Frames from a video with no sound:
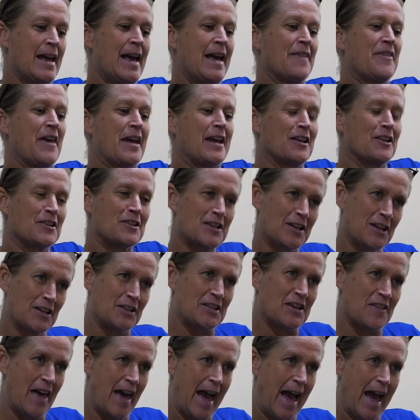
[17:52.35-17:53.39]
they can turn to
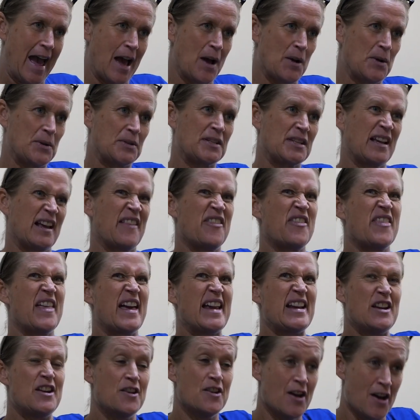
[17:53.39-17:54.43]
their house, and they
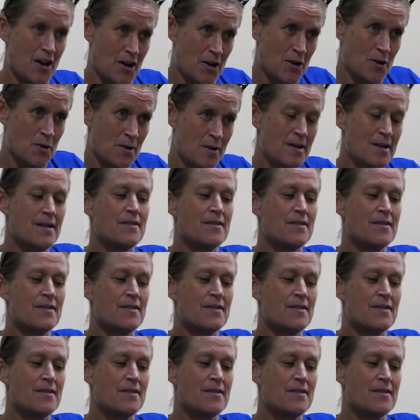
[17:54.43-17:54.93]
know